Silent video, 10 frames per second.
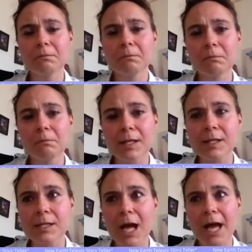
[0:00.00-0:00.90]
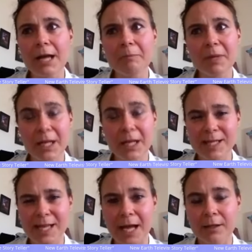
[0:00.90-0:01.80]
Must I be
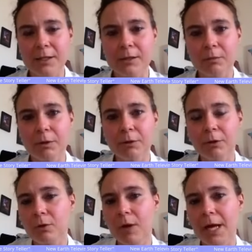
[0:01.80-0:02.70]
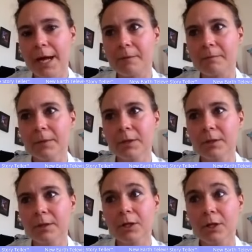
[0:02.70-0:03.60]
content with who I am?
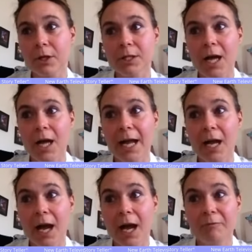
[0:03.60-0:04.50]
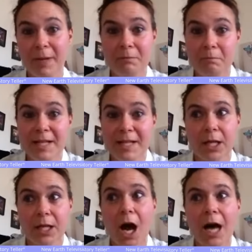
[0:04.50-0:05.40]
Could I have been
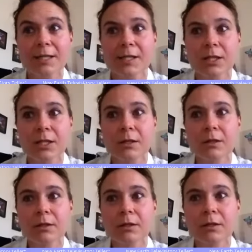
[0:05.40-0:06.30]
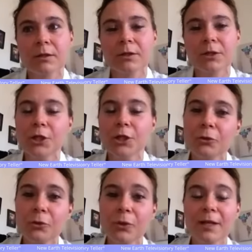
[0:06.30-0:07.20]
miscast?
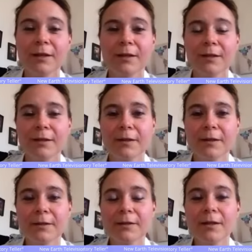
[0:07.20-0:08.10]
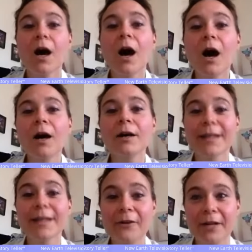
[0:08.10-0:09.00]
You, R.
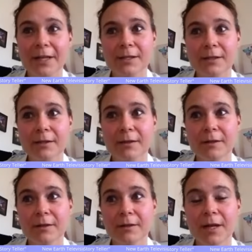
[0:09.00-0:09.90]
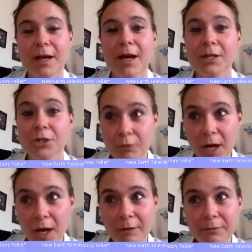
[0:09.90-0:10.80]
Garrett, a
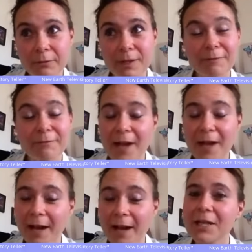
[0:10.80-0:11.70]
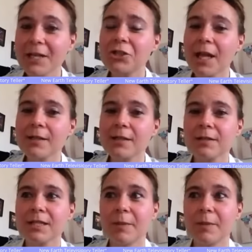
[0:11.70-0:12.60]
giraffe with a very gentle
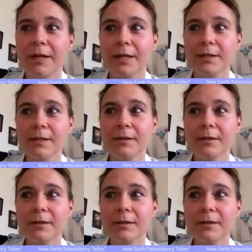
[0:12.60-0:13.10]
spirit.